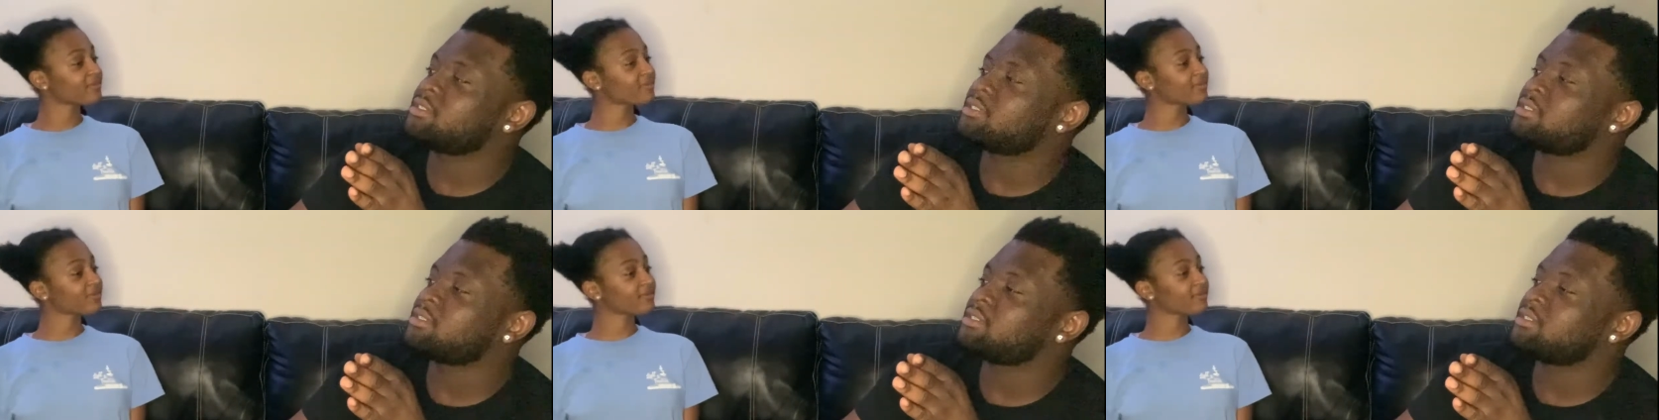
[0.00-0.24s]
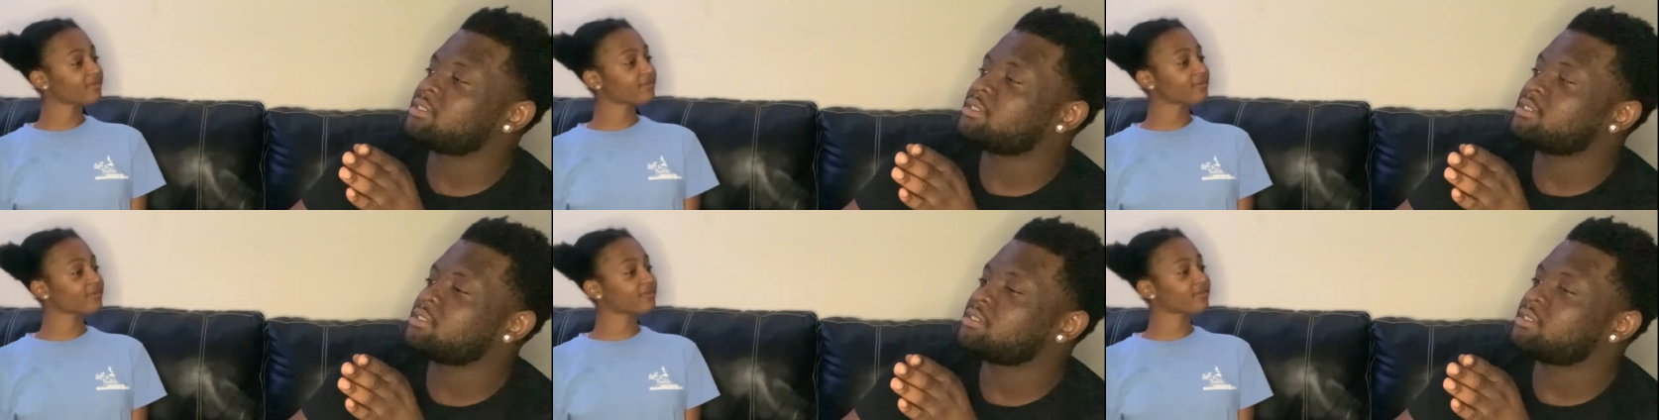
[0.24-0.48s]

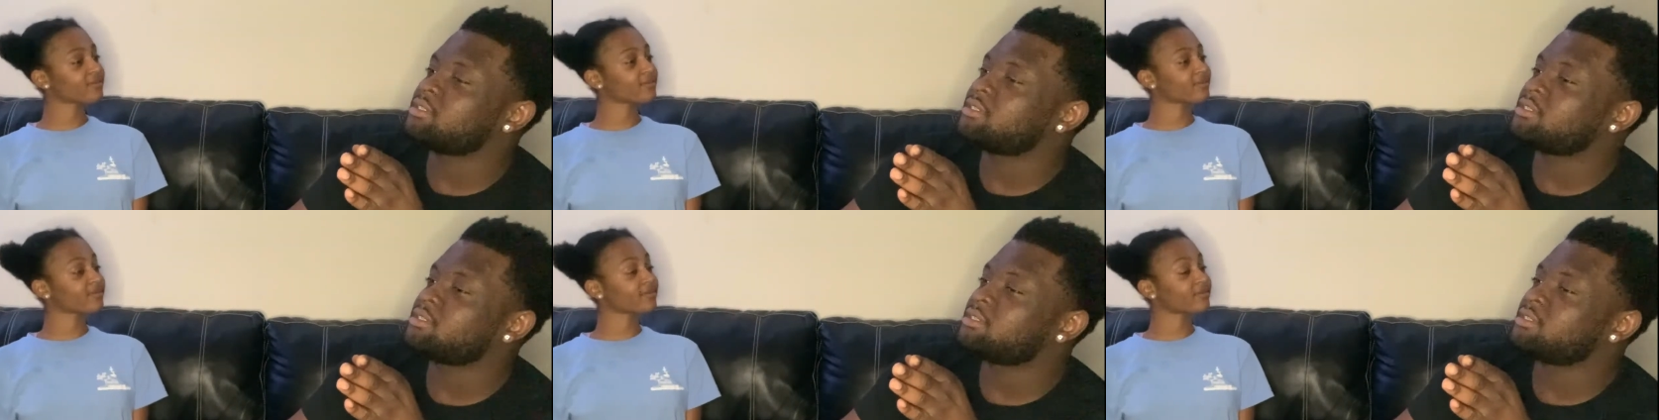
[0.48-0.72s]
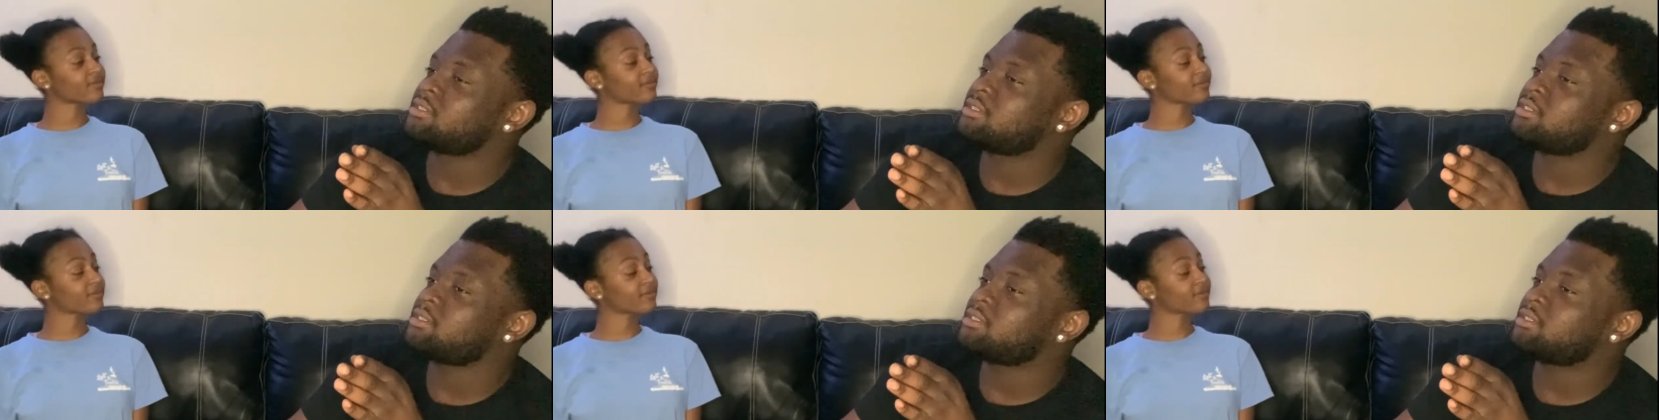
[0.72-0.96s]

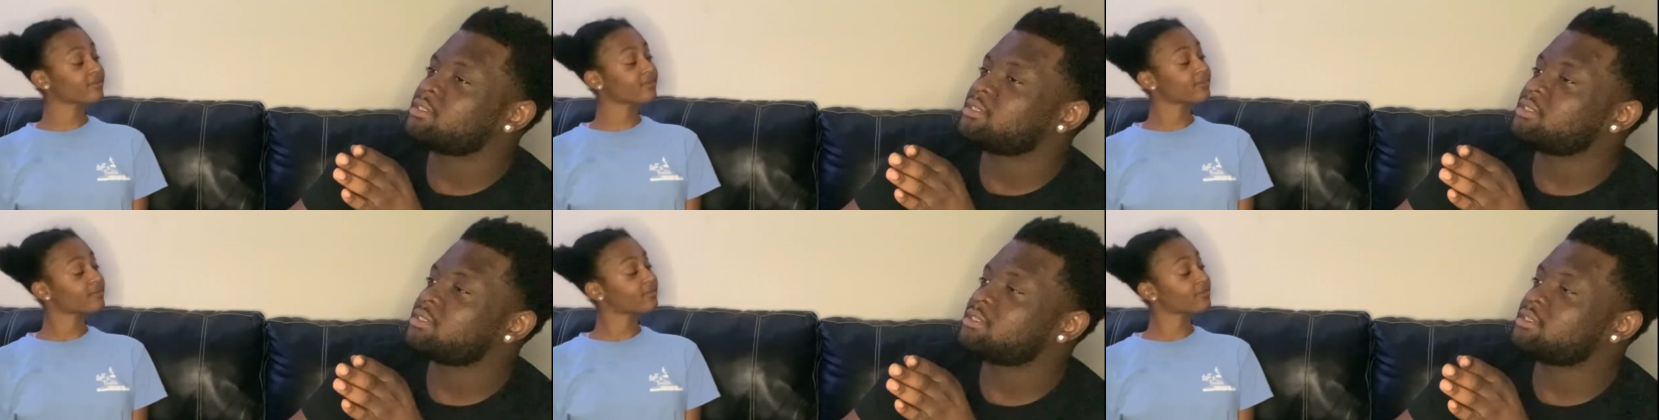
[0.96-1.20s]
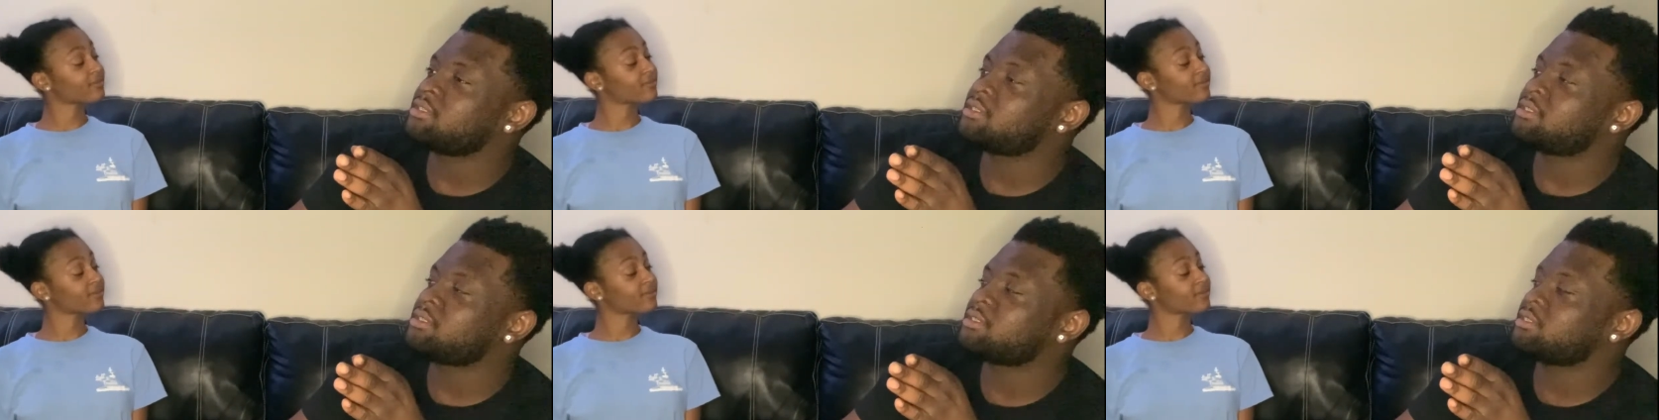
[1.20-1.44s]

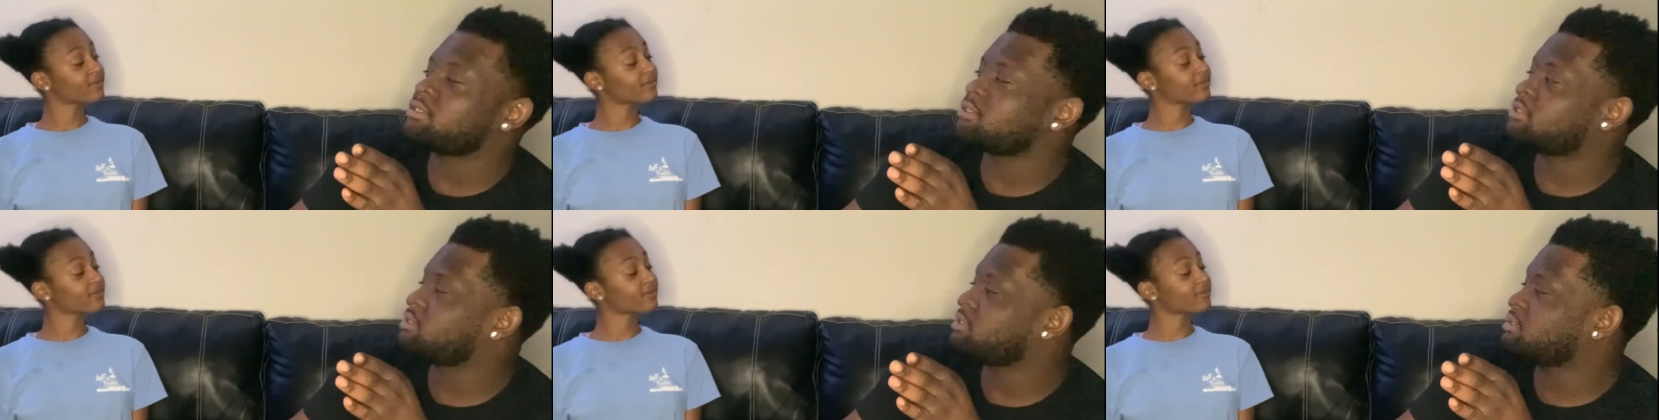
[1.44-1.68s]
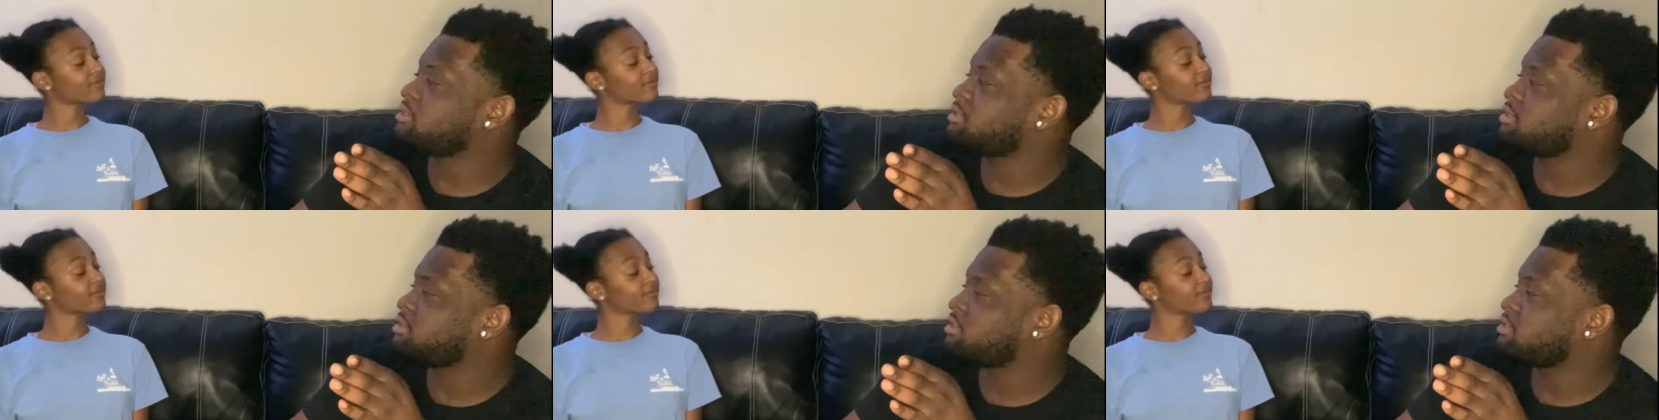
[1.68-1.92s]

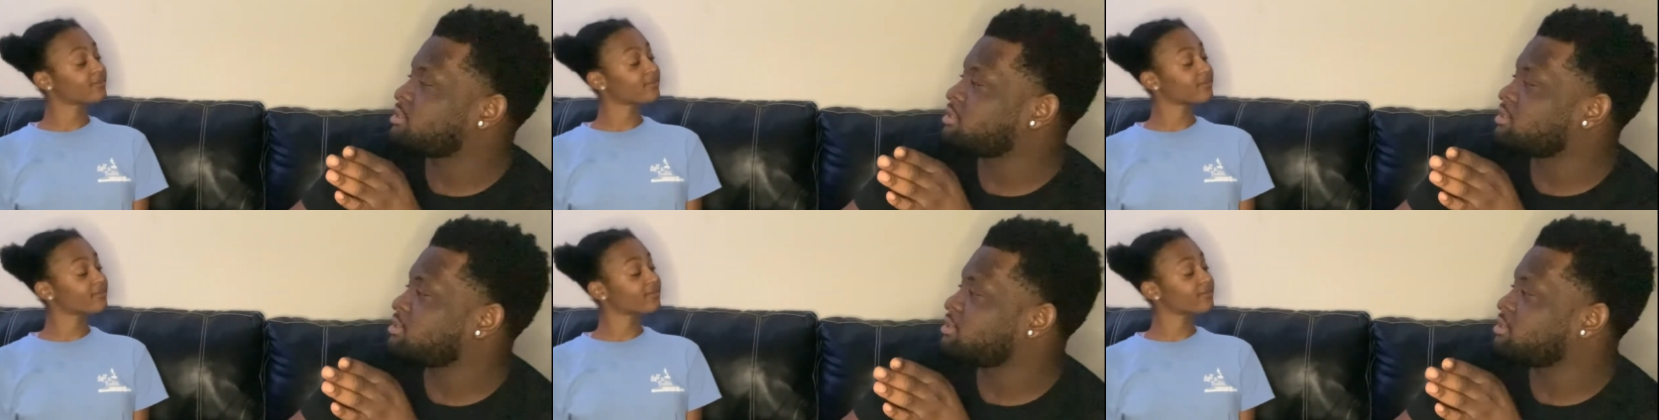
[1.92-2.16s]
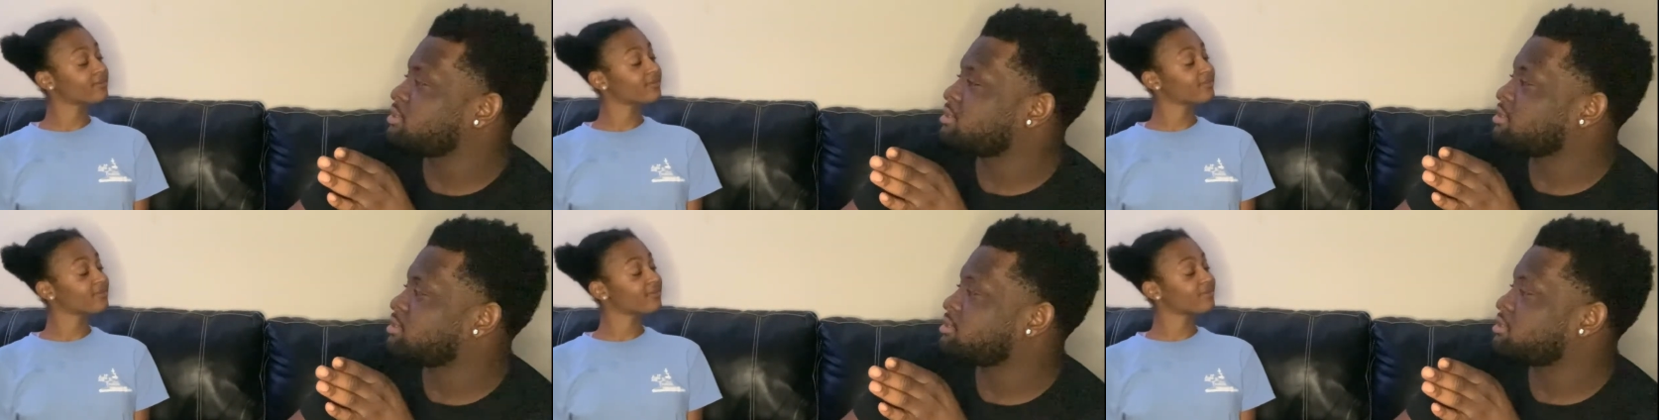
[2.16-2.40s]
[no speech]